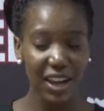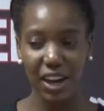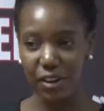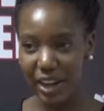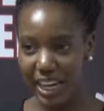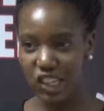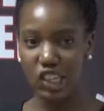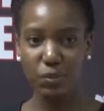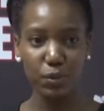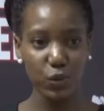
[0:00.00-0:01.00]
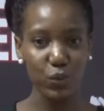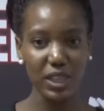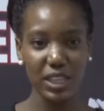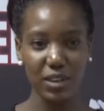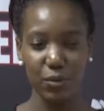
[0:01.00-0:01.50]
our relationship with
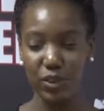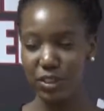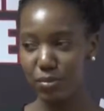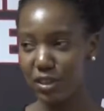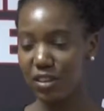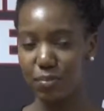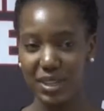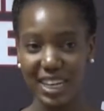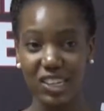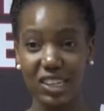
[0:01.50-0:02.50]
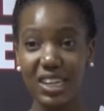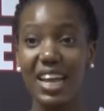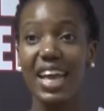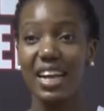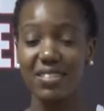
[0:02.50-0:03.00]
the means of production, has